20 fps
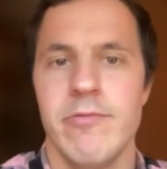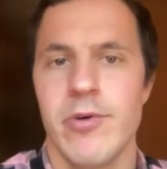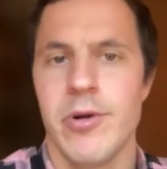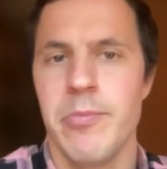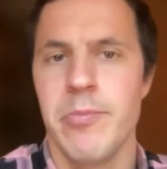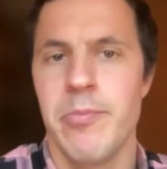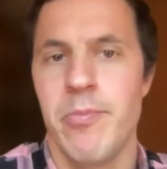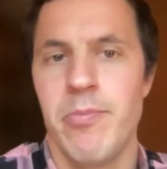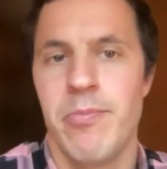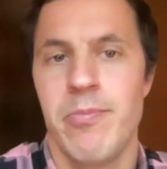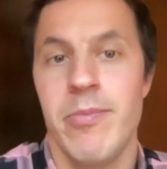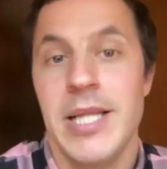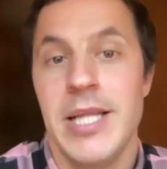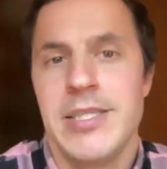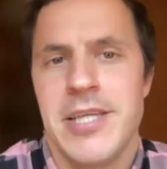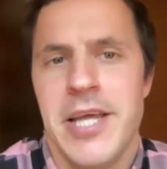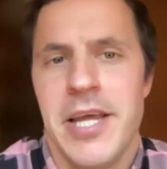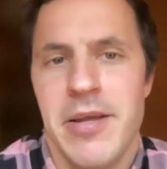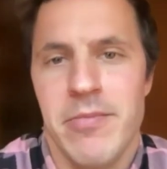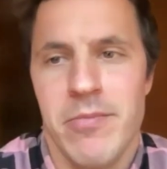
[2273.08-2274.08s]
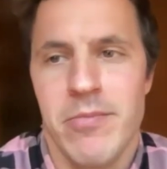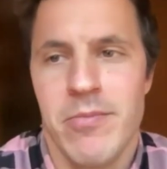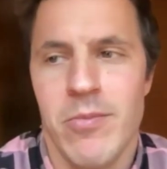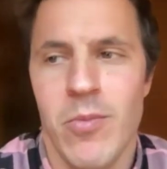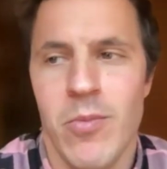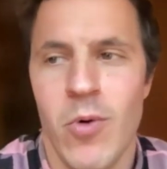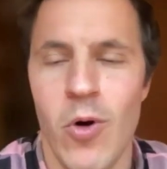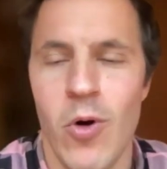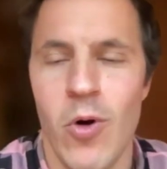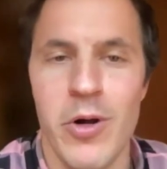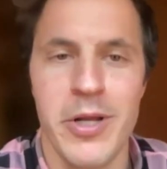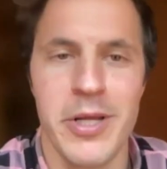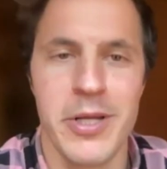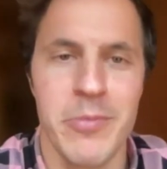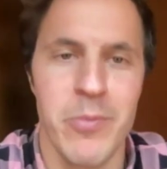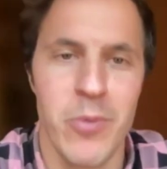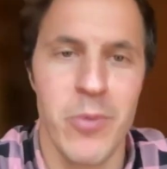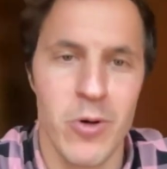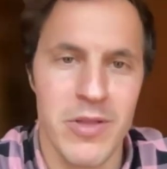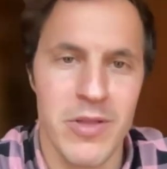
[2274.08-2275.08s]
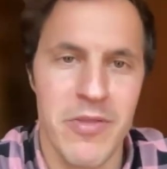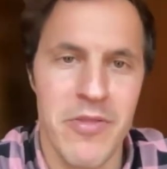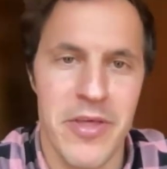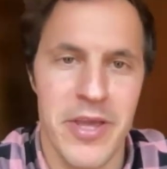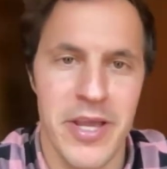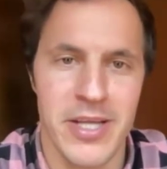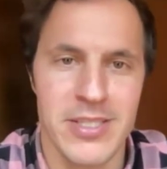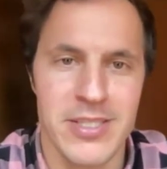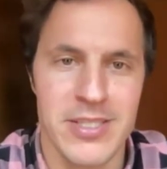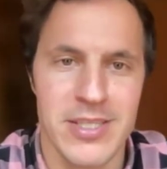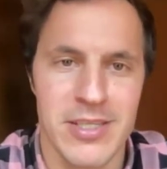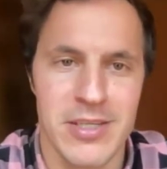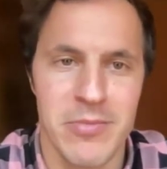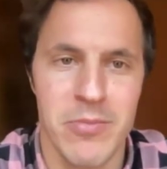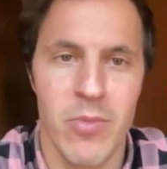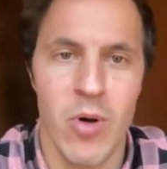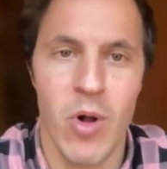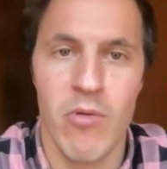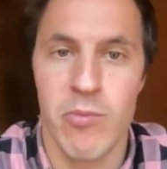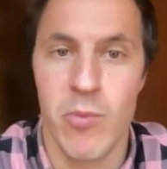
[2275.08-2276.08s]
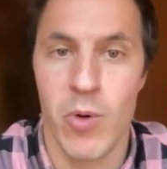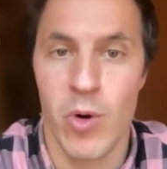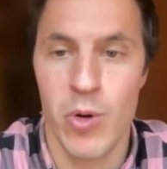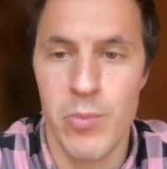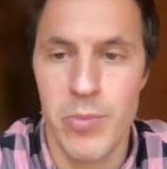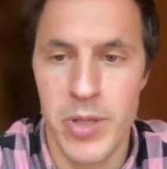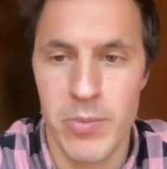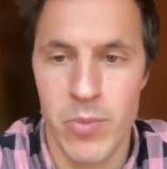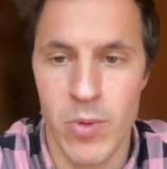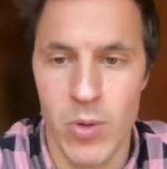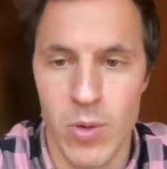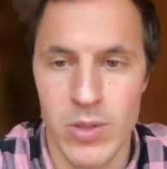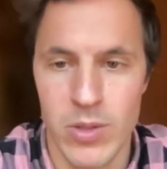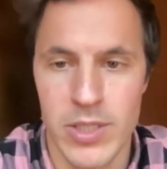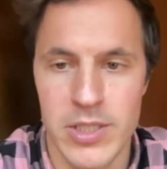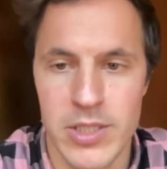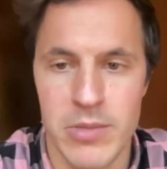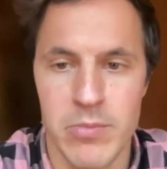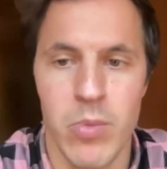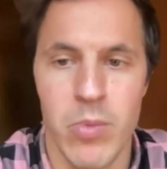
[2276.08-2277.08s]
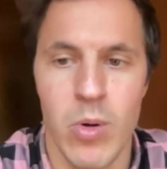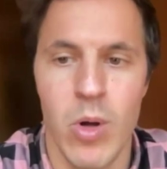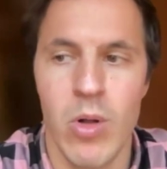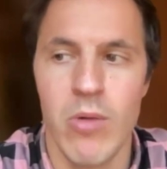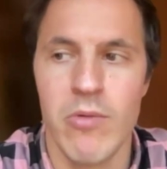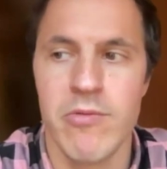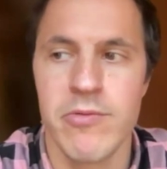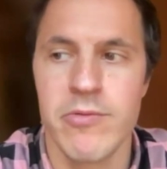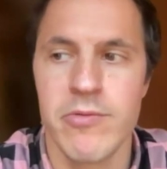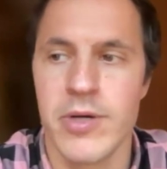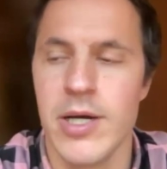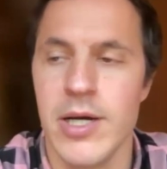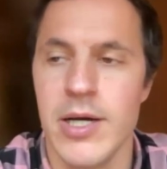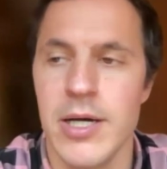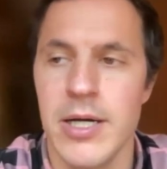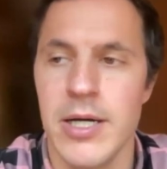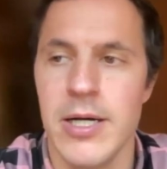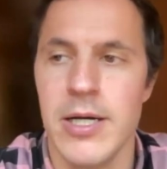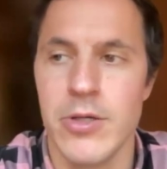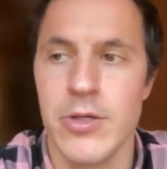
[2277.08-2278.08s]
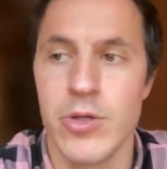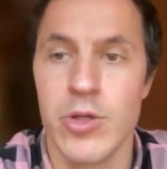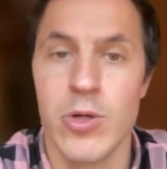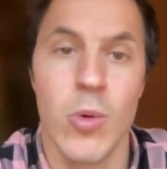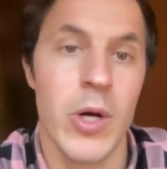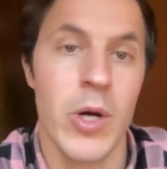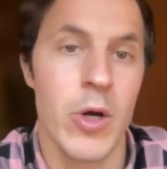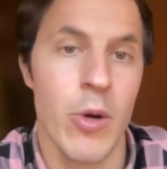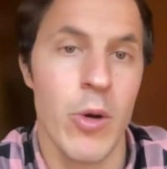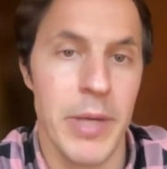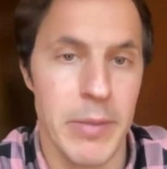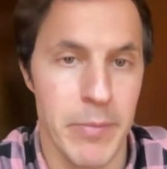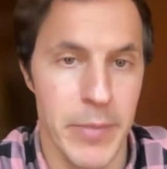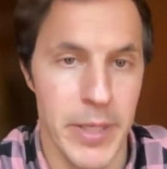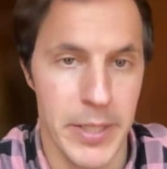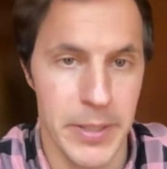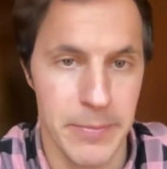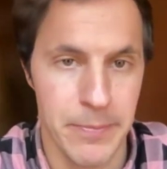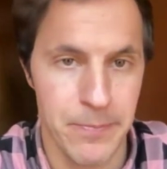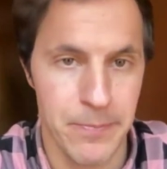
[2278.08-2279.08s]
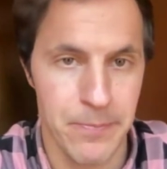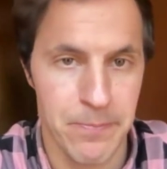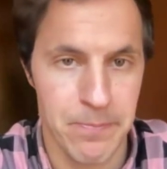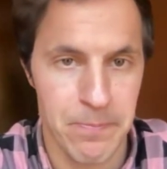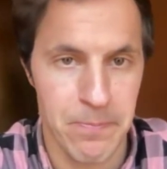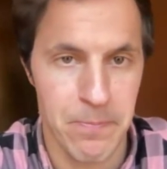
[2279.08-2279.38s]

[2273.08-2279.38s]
for, let's say, more important things that involve more people, that involve, a commitment.